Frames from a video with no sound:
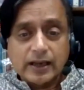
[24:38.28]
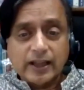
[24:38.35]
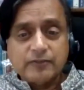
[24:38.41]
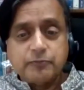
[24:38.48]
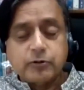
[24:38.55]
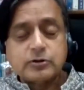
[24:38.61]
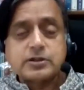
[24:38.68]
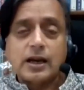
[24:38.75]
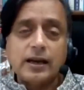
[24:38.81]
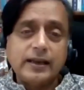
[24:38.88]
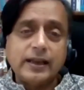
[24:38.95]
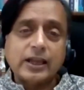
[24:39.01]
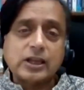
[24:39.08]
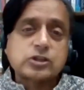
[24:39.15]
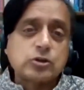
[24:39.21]
Now, if Bhutan
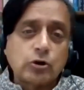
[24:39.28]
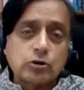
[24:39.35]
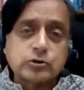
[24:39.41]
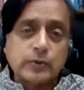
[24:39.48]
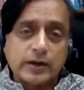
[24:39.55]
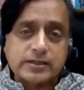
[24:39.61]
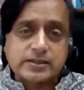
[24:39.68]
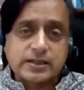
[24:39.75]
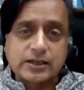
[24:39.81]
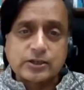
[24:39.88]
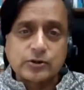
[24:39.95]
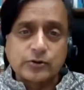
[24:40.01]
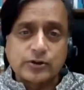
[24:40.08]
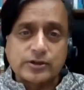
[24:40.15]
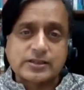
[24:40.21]
next door to us can
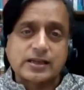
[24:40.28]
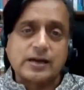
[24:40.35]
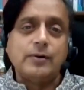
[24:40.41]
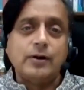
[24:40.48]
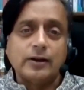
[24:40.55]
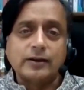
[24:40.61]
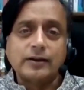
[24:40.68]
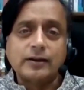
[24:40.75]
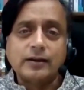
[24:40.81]
do this, come on.